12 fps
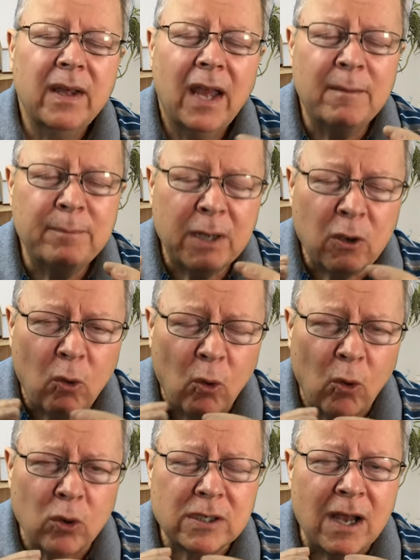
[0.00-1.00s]
and
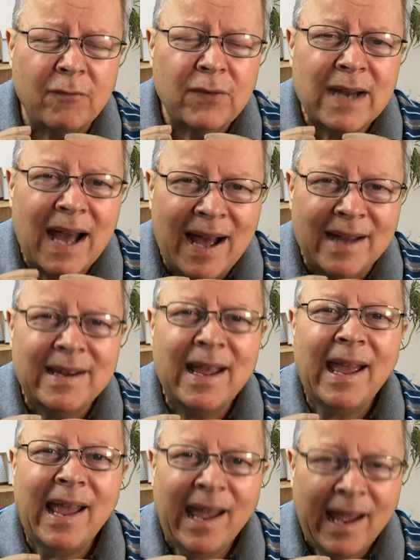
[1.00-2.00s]
because of an
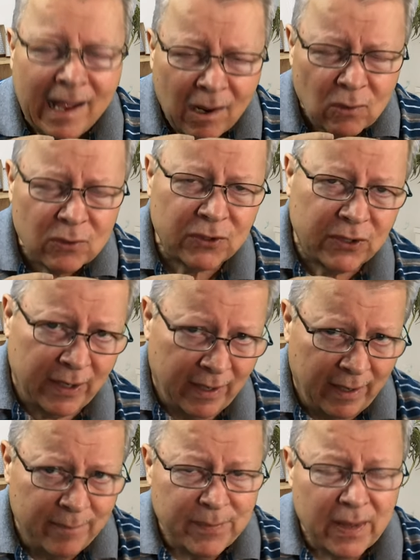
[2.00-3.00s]

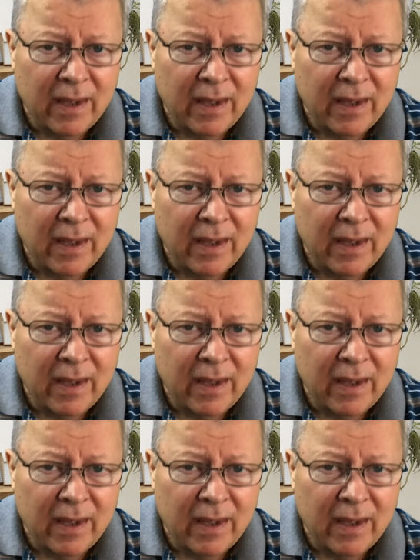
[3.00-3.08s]
unhealthy